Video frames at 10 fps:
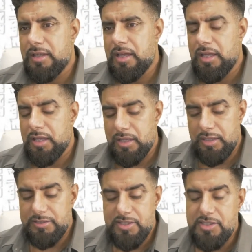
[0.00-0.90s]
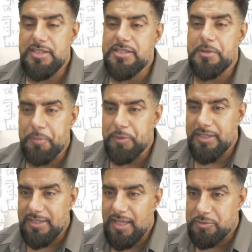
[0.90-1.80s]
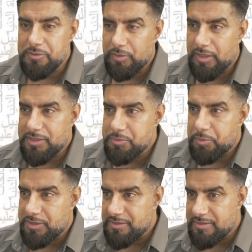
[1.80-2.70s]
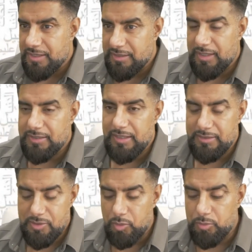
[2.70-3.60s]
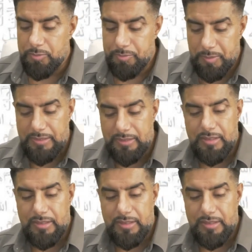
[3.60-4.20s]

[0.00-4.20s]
it's just disappointing, that's all. I just wanted to say that, that don't, please,